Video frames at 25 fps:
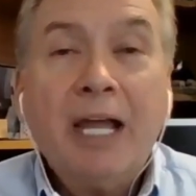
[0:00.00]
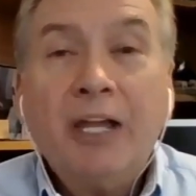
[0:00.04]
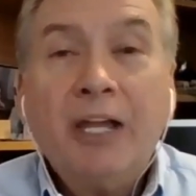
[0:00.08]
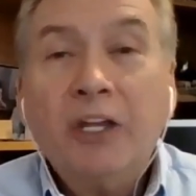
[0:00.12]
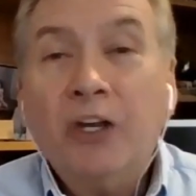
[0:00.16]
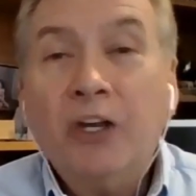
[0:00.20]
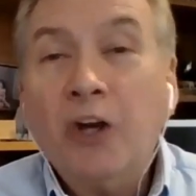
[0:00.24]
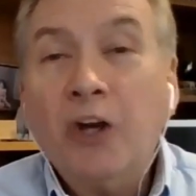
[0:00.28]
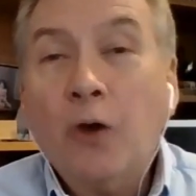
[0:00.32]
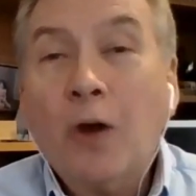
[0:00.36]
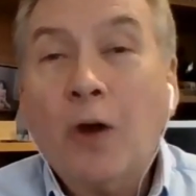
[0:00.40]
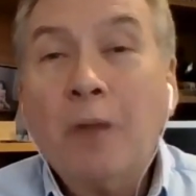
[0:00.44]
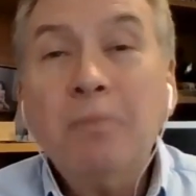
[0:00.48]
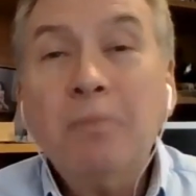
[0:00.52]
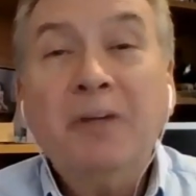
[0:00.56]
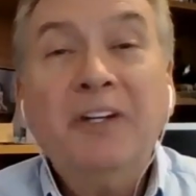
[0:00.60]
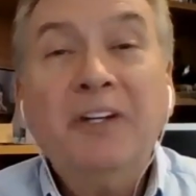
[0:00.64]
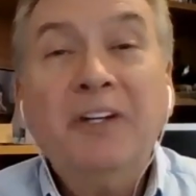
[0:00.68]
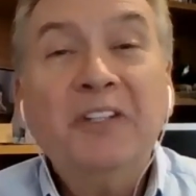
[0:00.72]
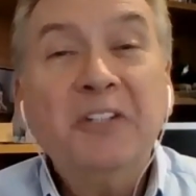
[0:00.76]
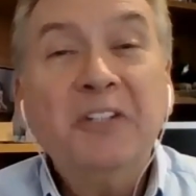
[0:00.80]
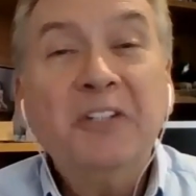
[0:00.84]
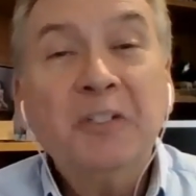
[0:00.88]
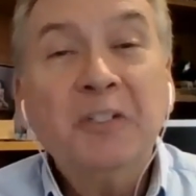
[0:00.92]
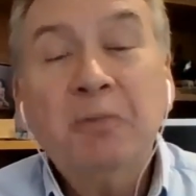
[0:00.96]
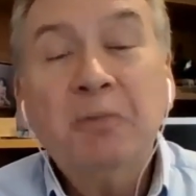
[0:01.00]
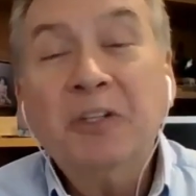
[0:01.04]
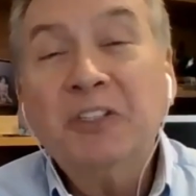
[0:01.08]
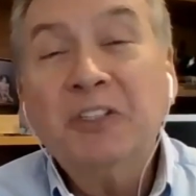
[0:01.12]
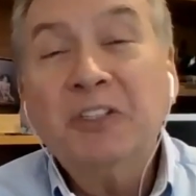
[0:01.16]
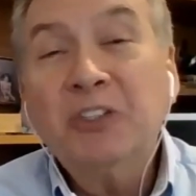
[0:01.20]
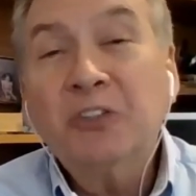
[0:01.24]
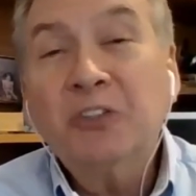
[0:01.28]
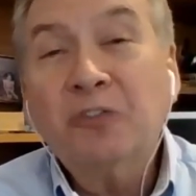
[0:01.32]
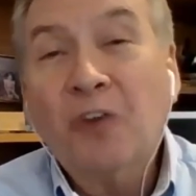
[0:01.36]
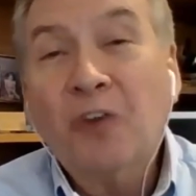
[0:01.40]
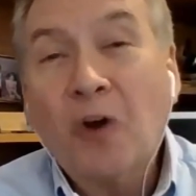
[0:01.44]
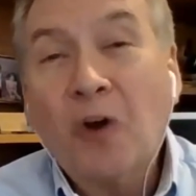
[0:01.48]
You know, I've been in this
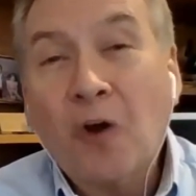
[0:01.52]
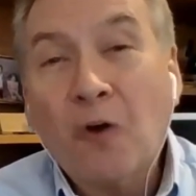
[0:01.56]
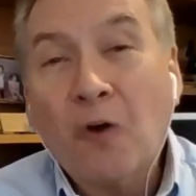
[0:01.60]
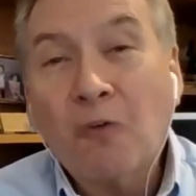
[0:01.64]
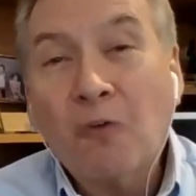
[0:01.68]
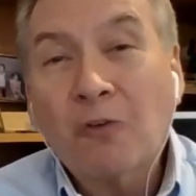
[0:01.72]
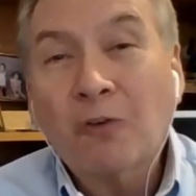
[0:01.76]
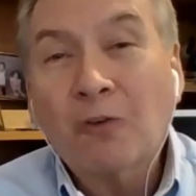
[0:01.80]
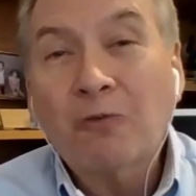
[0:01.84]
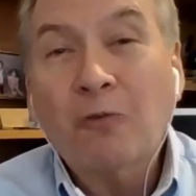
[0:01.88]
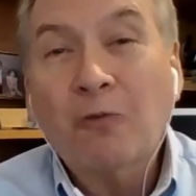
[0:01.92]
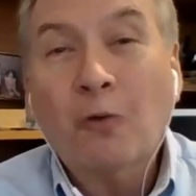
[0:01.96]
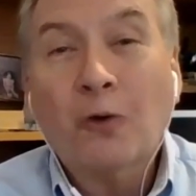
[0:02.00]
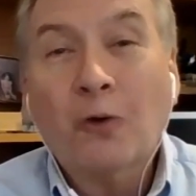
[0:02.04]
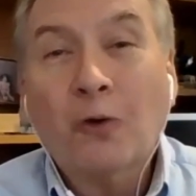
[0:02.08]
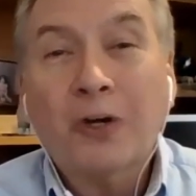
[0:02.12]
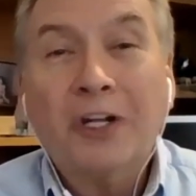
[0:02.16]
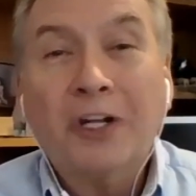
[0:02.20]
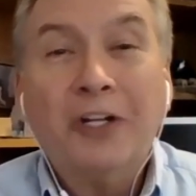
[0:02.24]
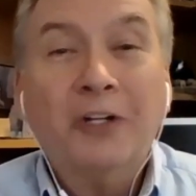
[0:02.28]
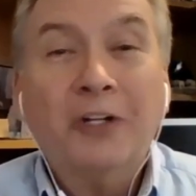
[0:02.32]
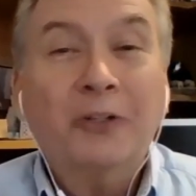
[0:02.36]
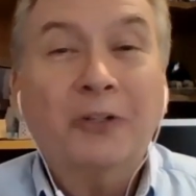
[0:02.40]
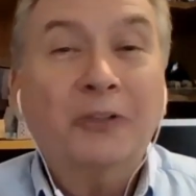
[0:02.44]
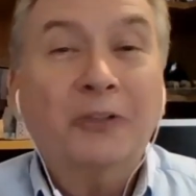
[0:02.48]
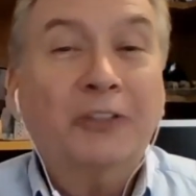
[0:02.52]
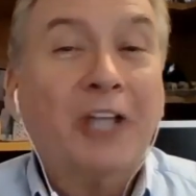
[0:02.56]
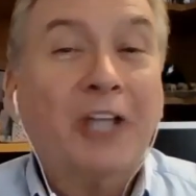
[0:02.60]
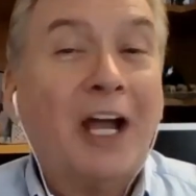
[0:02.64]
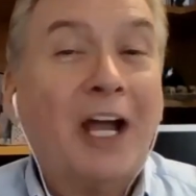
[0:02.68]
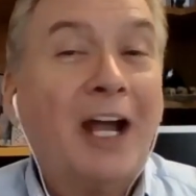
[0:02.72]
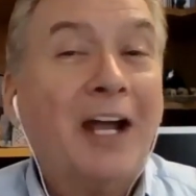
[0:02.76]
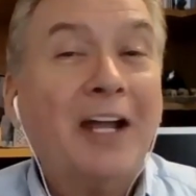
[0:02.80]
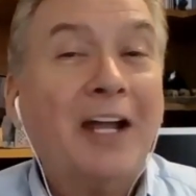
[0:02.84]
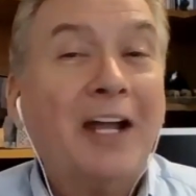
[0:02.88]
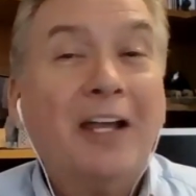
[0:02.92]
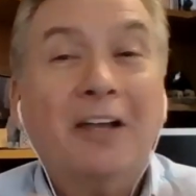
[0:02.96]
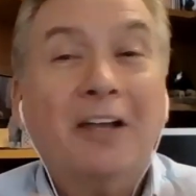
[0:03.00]
business for over forty years.
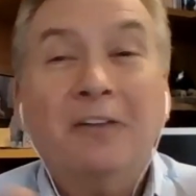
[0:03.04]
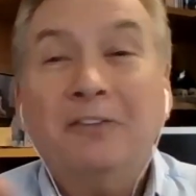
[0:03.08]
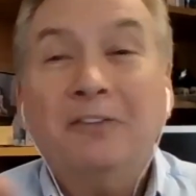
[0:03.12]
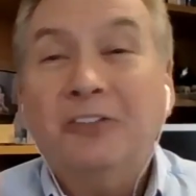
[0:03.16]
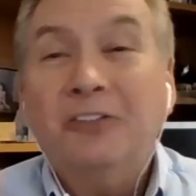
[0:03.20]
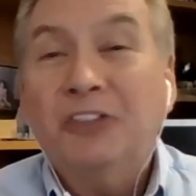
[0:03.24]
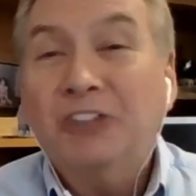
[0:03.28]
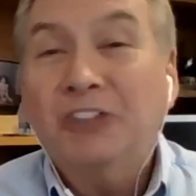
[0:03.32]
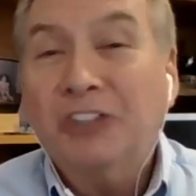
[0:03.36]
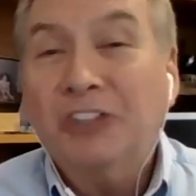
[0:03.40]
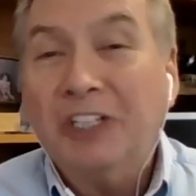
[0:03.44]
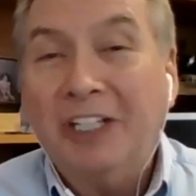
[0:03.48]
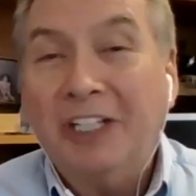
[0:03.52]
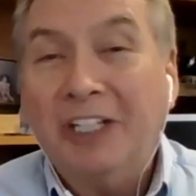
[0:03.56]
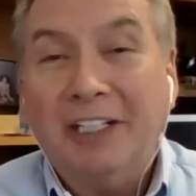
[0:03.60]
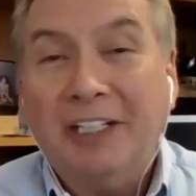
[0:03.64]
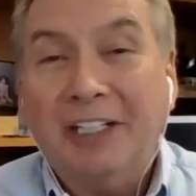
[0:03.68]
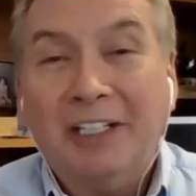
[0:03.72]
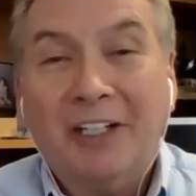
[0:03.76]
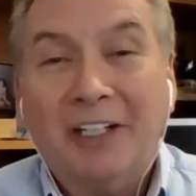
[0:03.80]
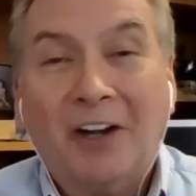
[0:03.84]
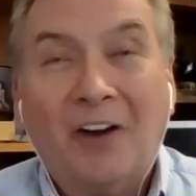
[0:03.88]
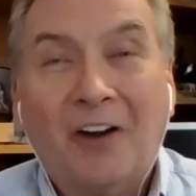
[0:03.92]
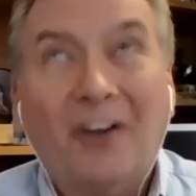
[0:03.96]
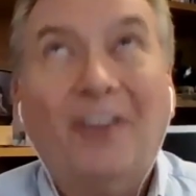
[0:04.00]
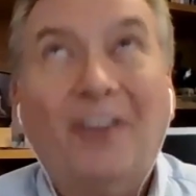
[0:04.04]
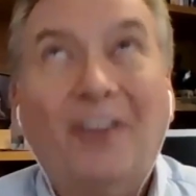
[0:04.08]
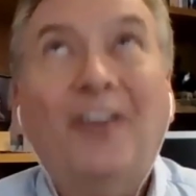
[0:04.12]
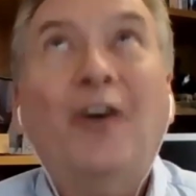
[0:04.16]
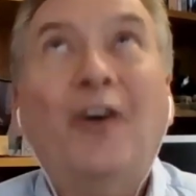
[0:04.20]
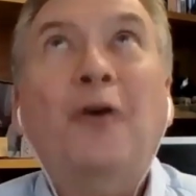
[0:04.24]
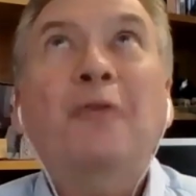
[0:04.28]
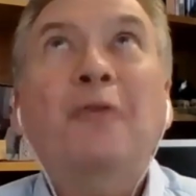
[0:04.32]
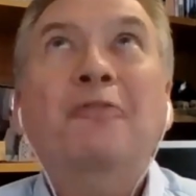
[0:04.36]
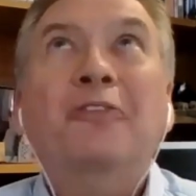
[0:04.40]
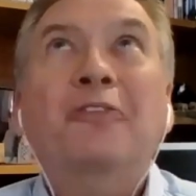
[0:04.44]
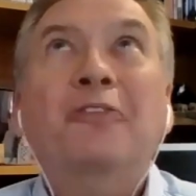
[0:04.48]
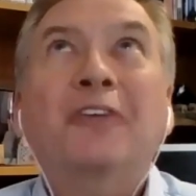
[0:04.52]
I have seen it all.
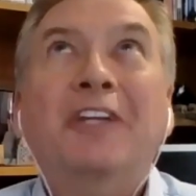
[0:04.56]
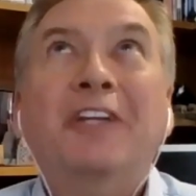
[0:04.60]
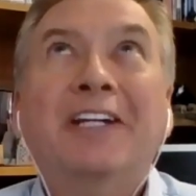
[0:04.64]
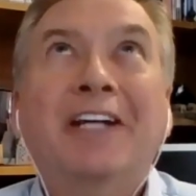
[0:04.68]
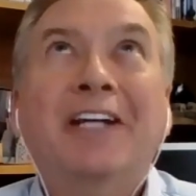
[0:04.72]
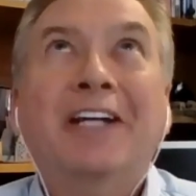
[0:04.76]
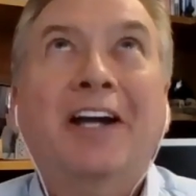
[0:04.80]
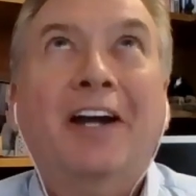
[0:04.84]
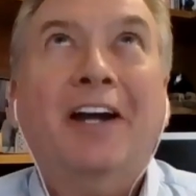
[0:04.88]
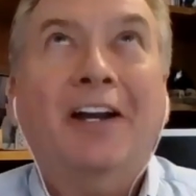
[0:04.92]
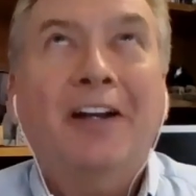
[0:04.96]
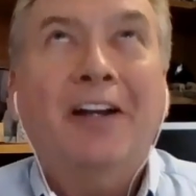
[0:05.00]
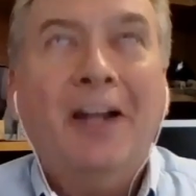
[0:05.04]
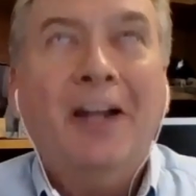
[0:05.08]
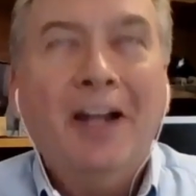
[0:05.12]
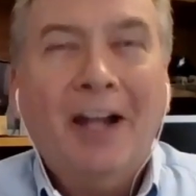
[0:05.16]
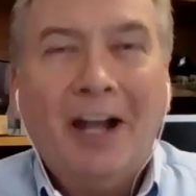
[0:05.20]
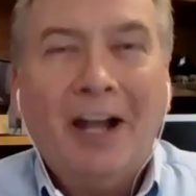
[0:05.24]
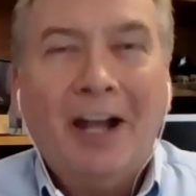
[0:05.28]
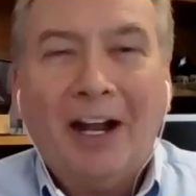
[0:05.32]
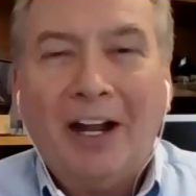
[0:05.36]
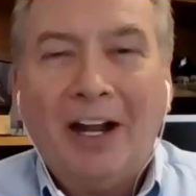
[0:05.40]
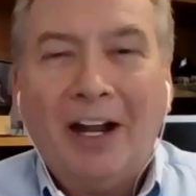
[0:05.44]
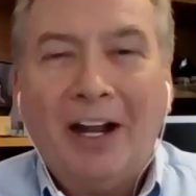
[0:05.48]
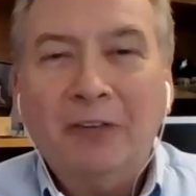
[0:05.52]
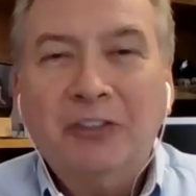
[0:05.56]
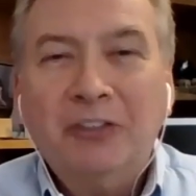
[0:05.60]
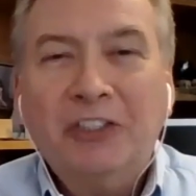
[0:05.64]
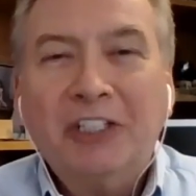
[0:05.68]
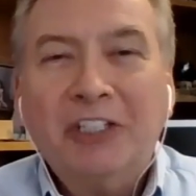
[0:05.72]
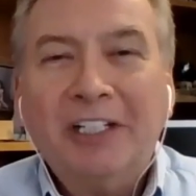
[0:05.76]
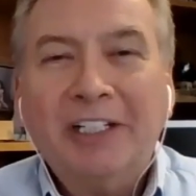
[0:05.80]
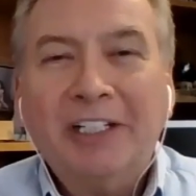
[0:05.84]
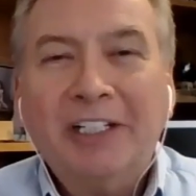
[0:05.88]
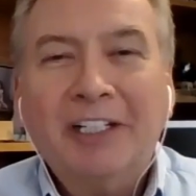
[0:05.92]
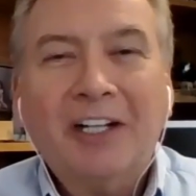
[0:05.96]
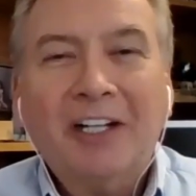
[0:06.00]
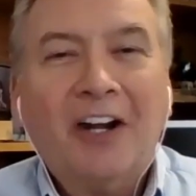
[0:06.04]
Hopefully, God, I have
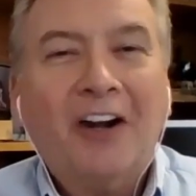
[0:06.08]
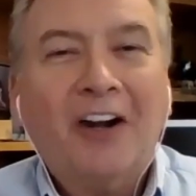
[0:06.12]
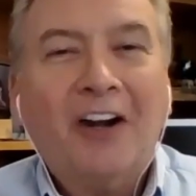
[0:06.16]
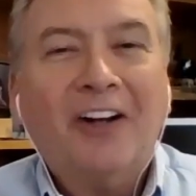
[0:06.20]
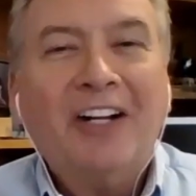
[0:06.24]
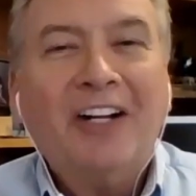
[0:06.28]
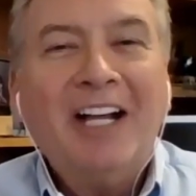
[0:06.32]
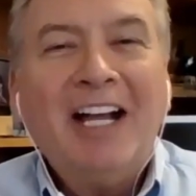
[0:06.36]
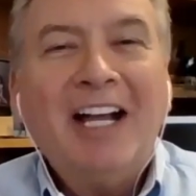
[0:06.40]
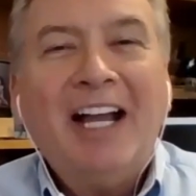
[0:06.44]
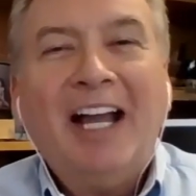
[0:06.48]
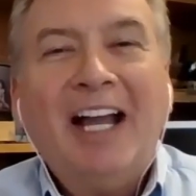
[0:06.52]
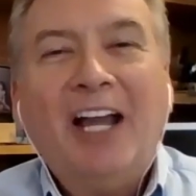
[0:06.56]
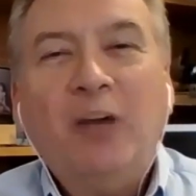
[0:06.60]
seen it all.